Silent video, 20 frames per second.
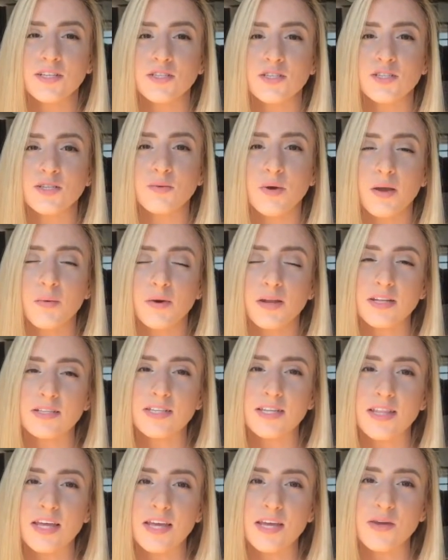Two, I wanted
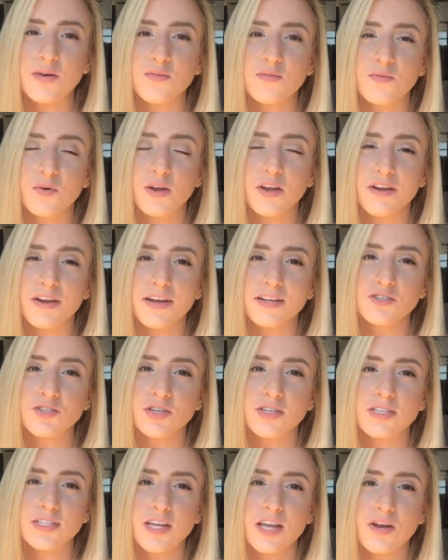to thank you for your
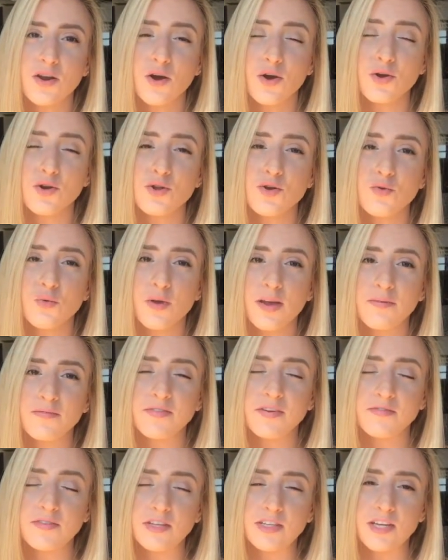interest in our new Ram
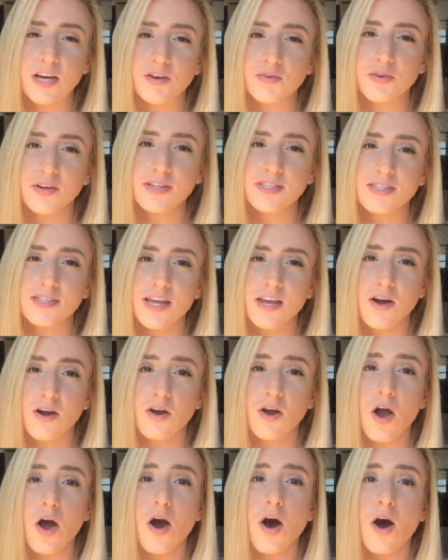1500s. They
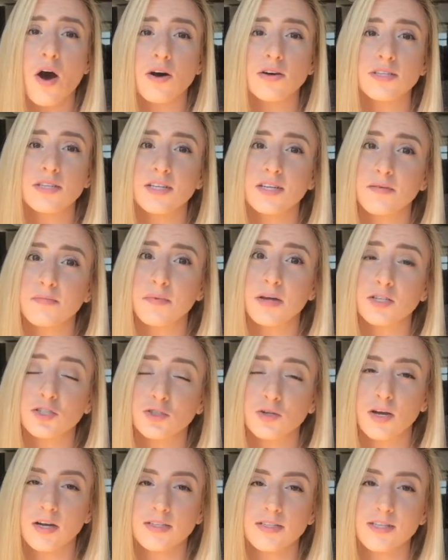are awesome
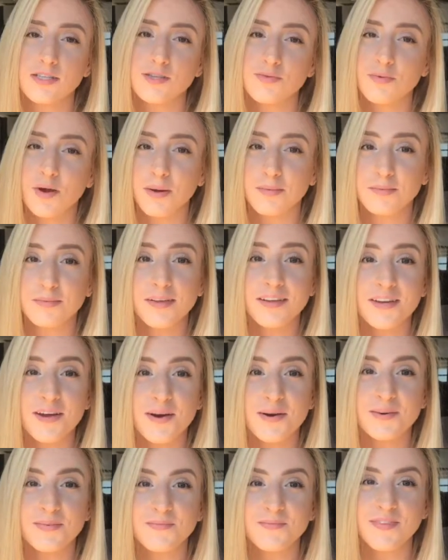trucks, as you probably
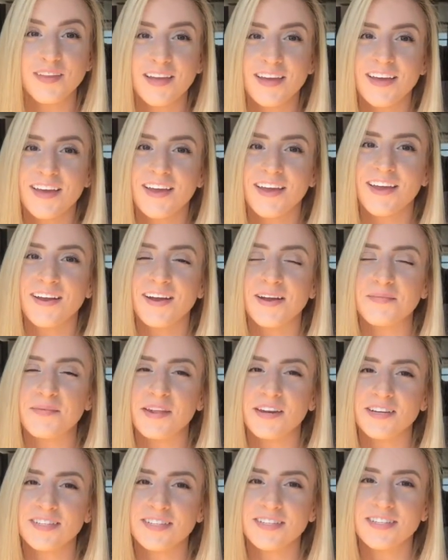know. Here at
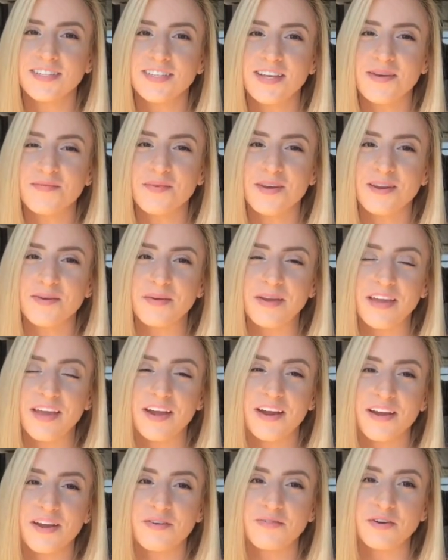Peterson Stampede, we
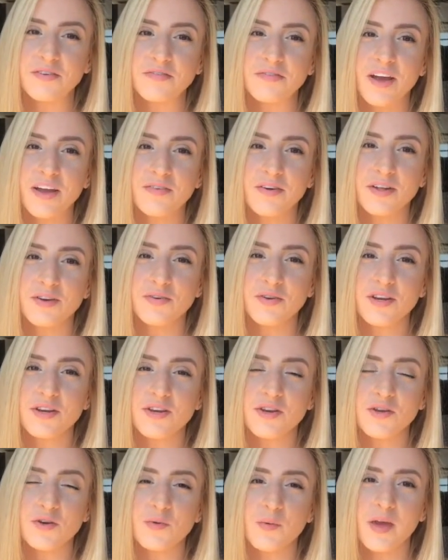carry over 500
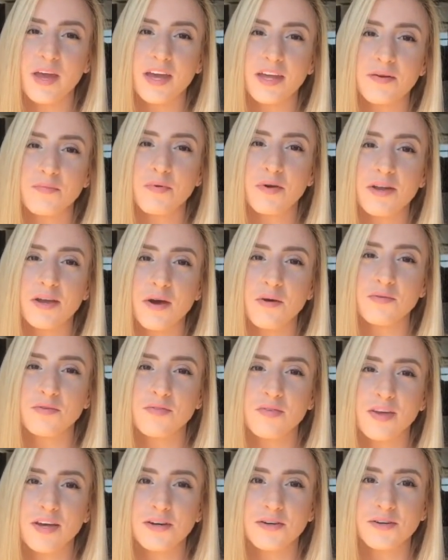new and pre-owned
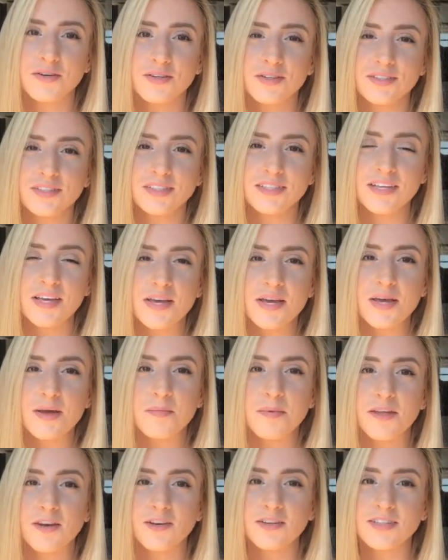vehicles.
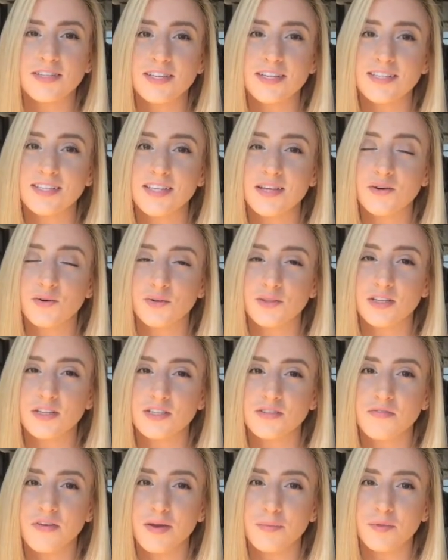Peterson is the
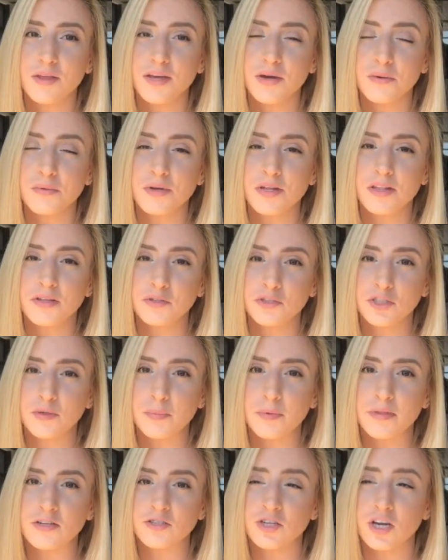oldest family-owned
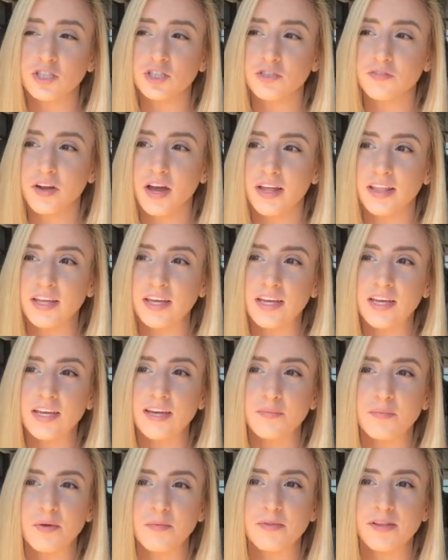dealership in the Treasure Valley,
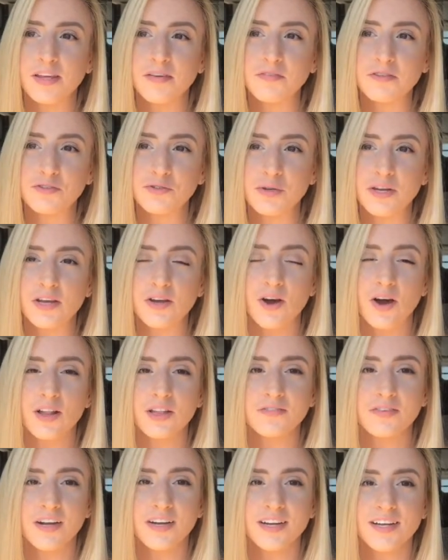and we believe in treating all
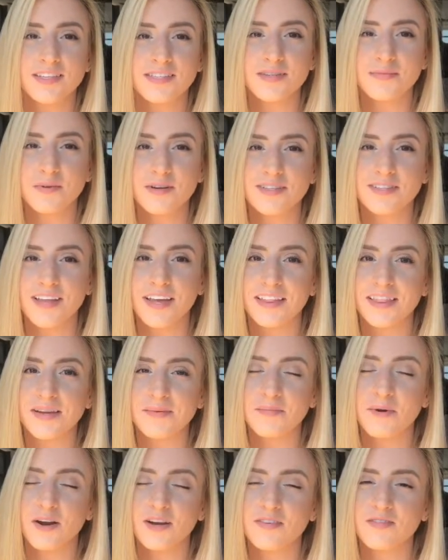of our customers like they're
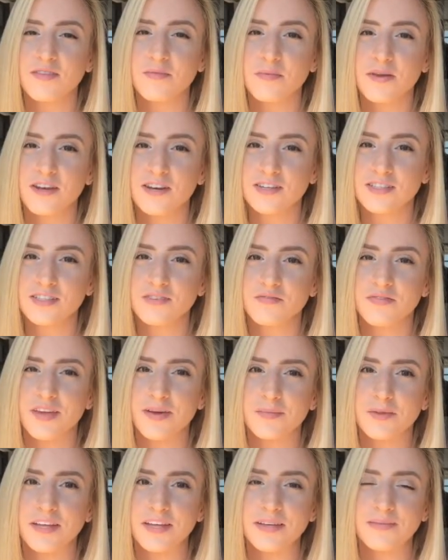part of the Peterson
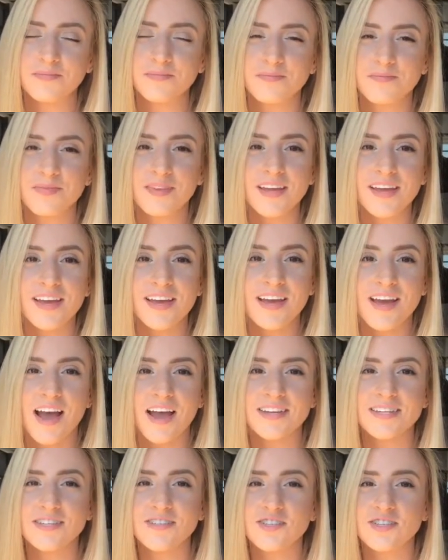family.
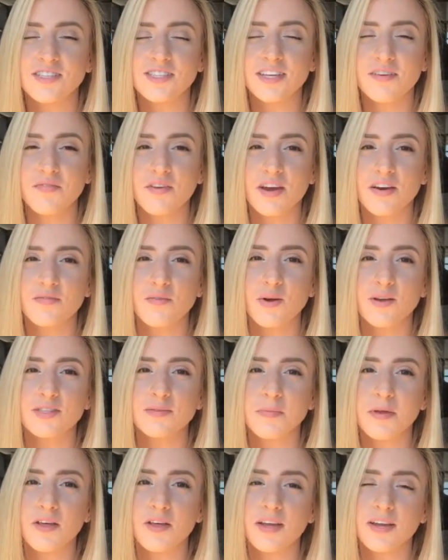I did just leave you a
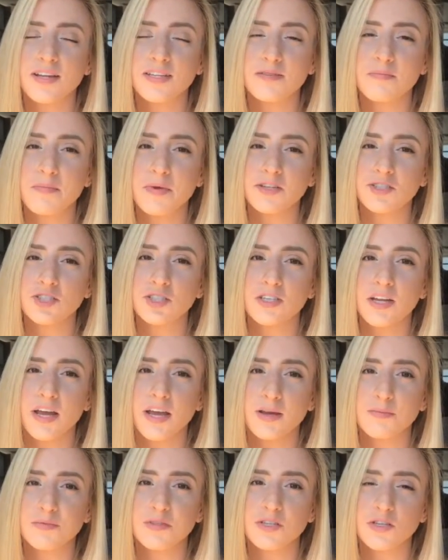voicemail, and as mentioned, I
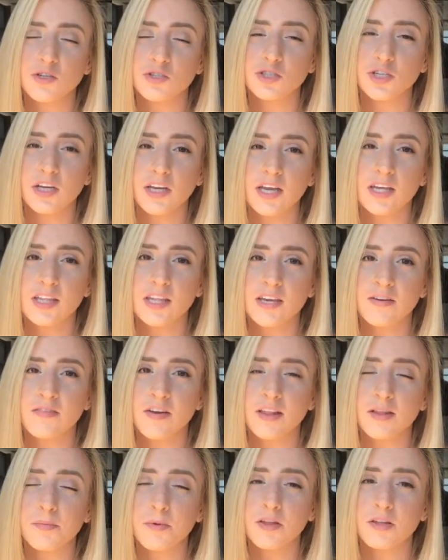am still checking the
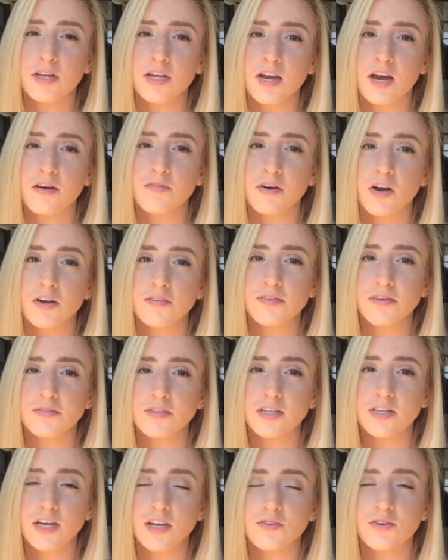availability of our
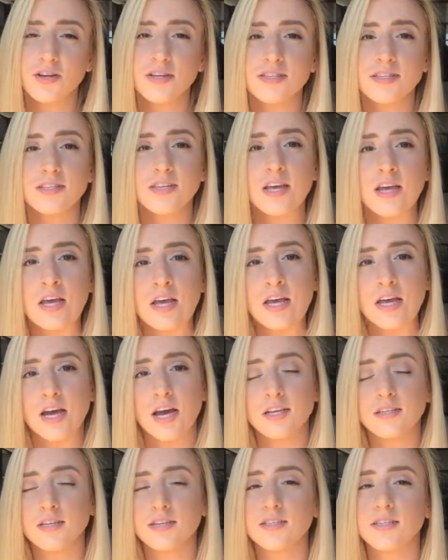1500s.
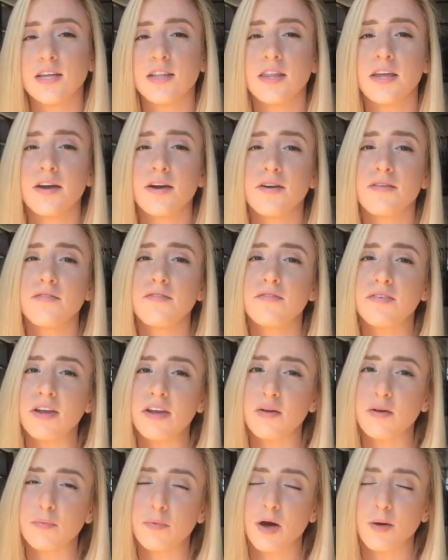As I said, they are
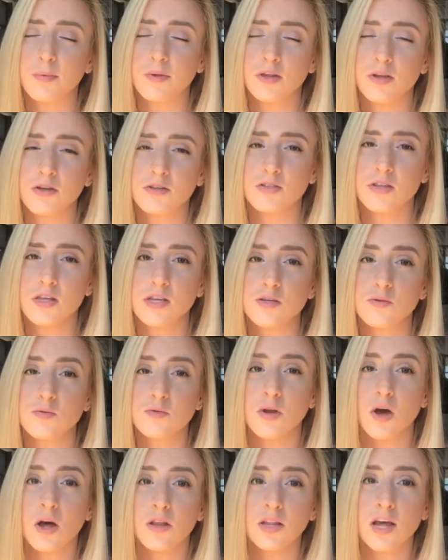very popular, so they do
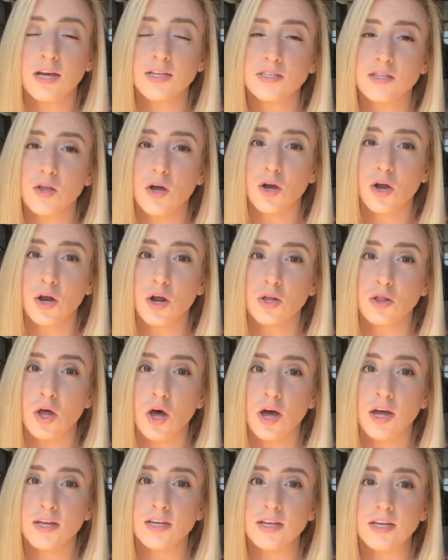not last long on our
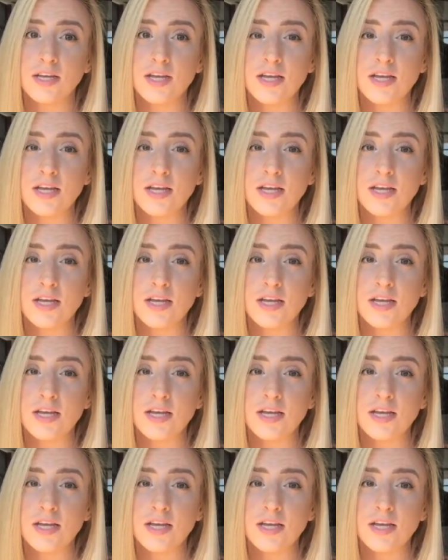lot.